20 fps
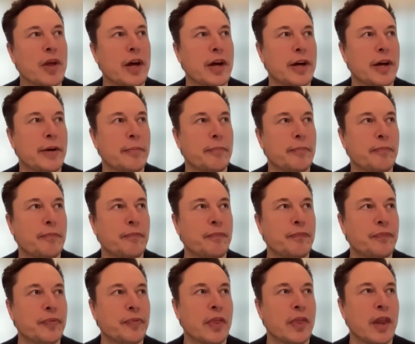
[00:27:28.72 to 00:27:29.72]
Um,
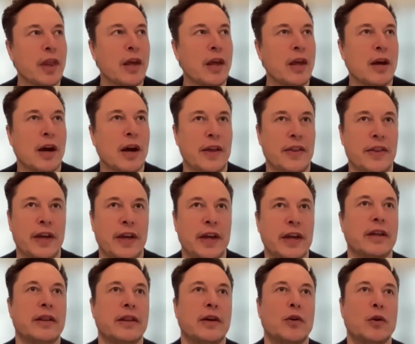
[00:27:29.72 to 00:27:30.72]
I
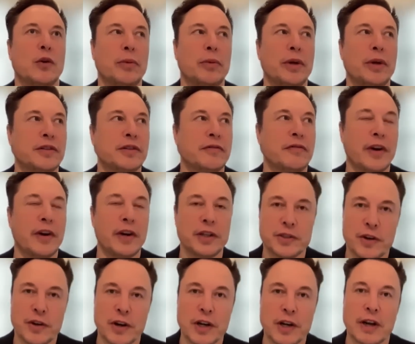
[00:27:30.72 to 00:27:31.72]
think there will be some very
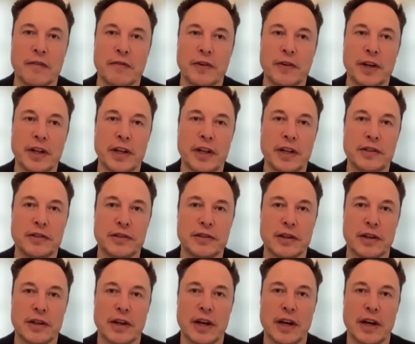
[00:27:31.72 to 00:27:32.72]
strong
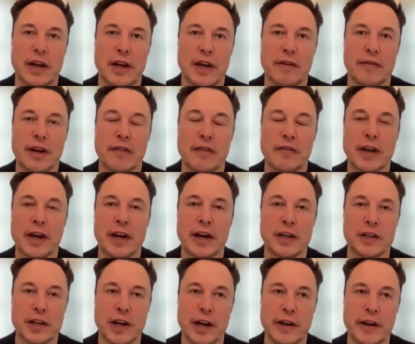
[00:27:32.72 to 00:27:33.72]
companies uh, coming out
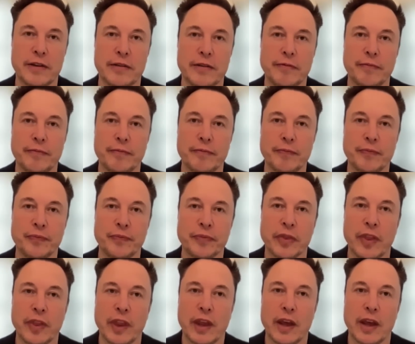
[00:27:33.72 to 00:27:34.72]
of China.
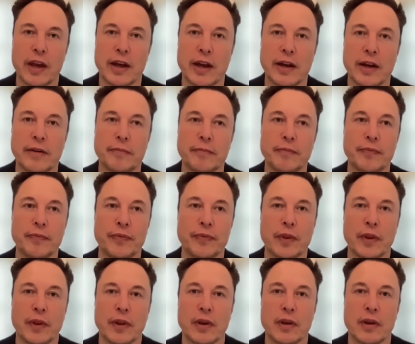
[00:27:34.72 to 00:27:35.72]
Um,
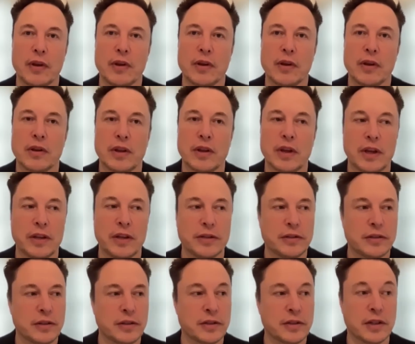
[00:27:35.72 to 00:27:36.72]

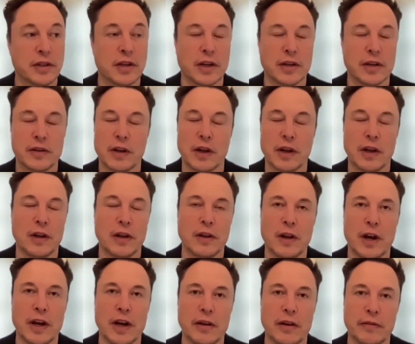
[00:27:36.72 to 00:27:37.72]
there's just, just a, a
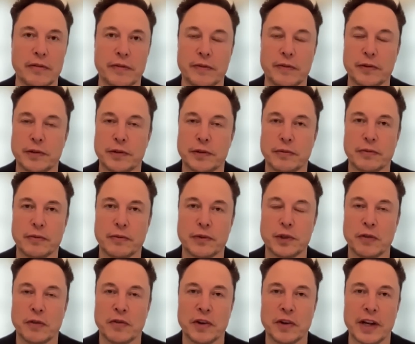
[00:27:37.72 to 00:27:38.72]
lot of
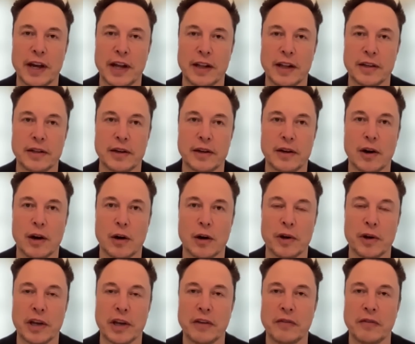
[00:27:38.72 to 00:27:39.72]
super talented,
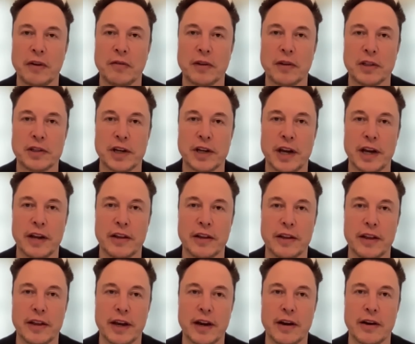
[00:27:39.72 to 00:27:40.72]
hardworking people in
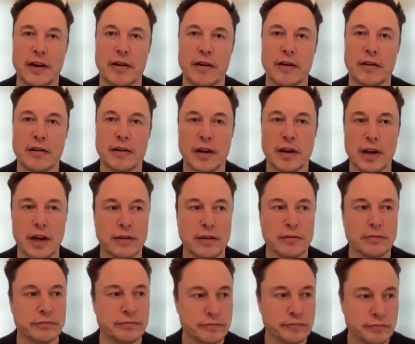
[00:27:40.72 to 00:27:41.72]
China that are
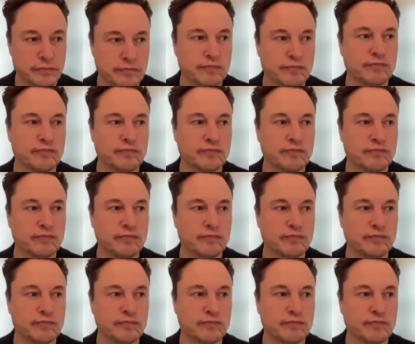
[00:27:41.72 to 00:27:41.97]
um,